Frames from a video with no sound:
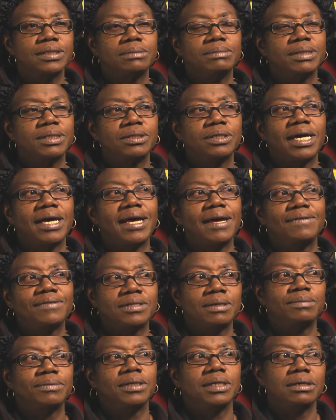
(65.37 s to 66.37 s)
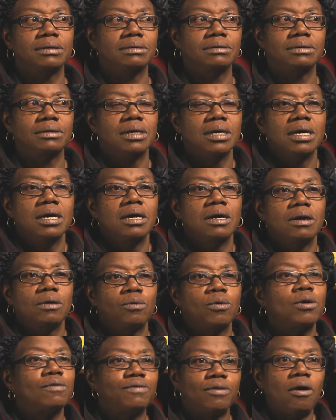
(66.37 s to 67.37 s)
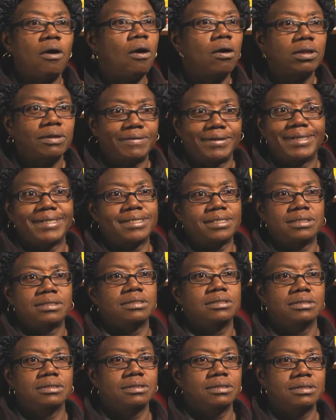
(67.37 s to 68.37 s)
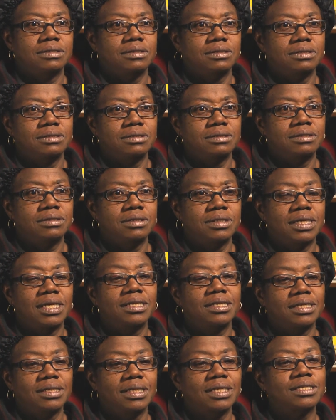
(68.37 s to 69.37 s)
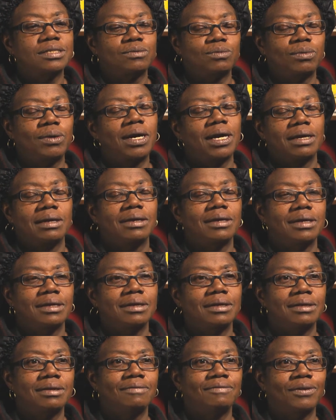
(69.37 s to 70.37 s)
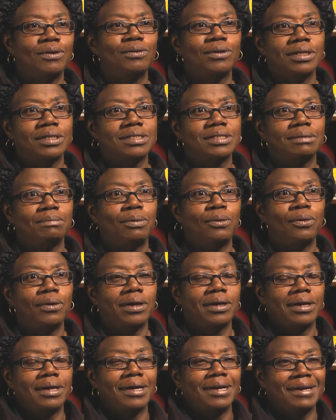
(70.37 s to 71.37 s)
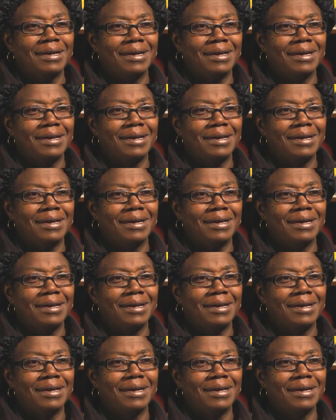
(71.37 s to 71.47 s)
I mean, to have something work for all of us. And I think that's why voting is important.